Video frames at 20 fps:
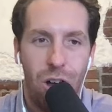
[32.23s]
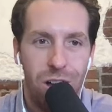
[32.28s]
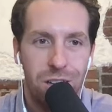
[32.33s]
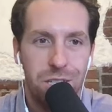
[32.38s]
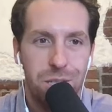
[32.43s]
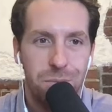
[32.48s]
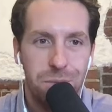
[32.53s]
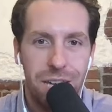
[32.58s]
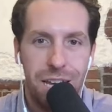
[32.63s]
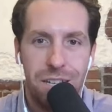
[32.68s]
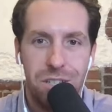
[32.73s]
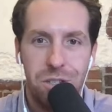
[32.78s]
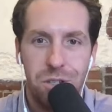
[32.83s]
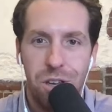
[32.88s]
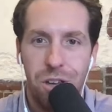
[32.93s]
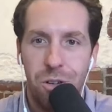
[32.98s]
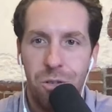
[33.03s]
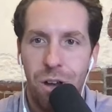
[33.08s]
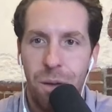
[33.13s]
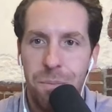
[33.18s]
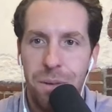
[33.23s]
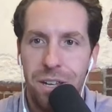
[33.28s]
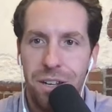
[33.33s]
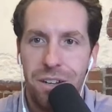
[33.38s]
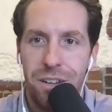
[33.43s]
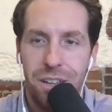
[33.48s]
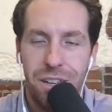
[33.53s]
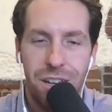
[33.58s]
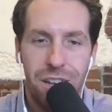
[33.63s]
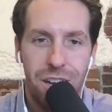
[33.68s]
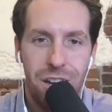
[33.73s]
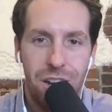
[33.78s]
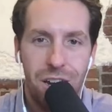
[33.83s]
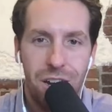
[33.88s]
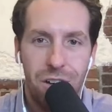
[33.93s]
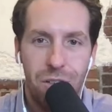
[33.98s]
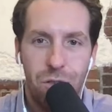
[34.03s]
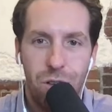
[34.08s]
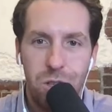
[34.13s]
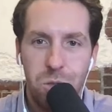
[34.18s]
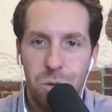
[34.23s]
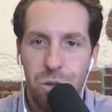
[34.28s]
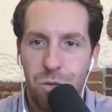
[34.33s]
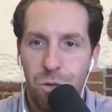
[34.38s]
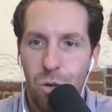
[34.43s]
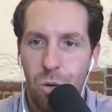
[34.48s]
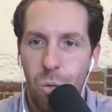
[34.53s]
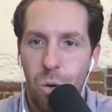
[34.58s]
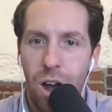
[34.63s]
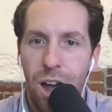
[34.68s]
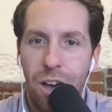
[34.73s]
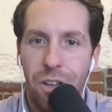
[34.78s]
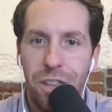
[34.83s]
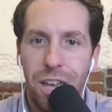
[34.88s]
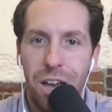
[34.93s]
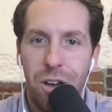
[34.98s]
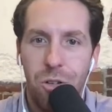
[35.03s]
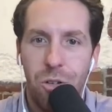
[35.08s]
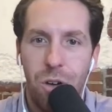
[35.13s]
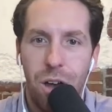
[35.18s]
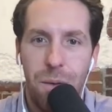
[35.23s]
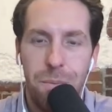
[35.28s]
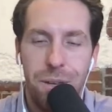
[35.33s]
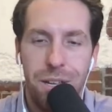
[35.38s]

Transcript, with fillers: awesome guest who I've been friends with for a while now, who I've